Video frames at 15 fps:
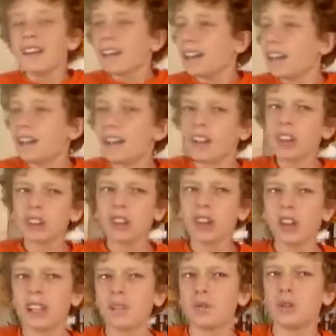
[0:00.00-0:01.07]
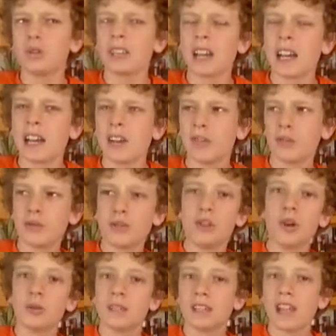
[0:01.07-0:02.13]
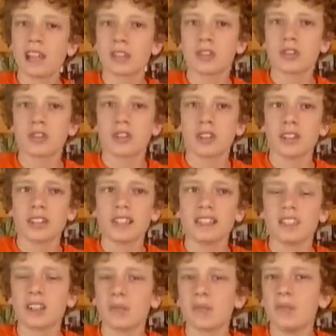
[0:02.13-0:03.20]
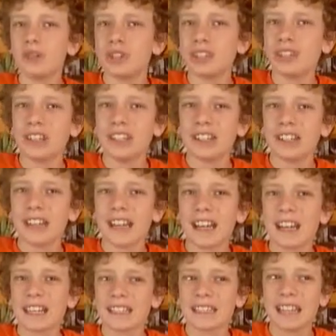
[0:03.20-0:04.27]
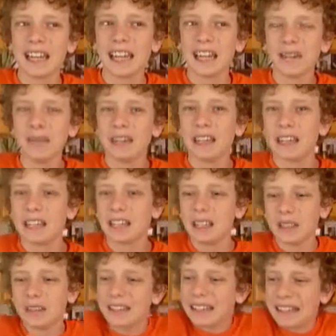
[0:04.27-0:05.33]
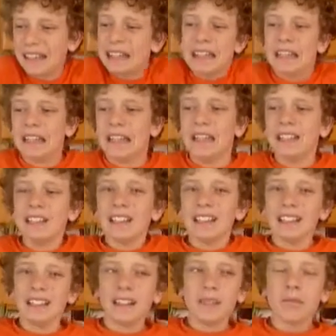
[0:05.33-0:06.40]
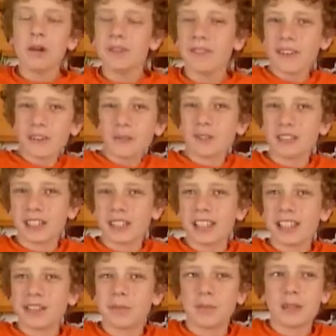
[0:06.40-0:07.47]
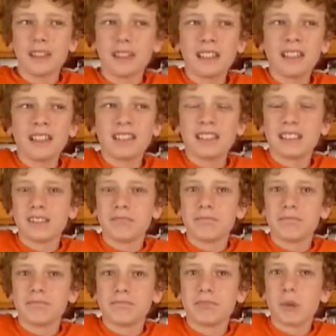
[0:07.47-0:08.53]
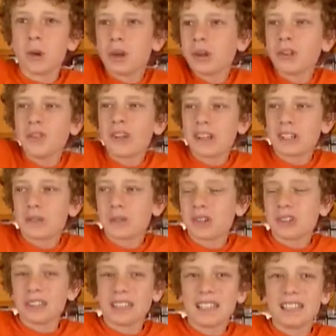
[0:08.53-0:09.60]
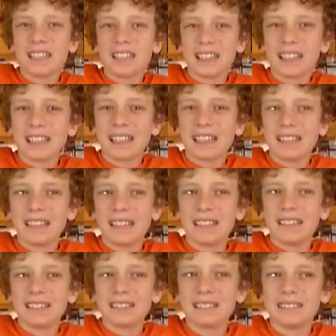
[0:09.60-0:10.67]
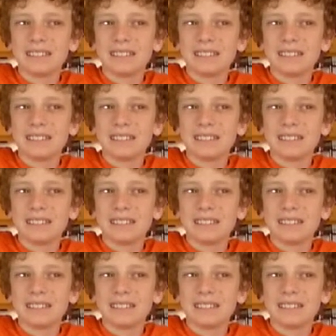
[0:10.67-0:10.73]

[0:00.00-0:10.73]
and I also don't like foods that have no texture, like things that are mushy or kind of slimy and gooey. Most vegetables I like, but things like boiled vegetables occasionally get a little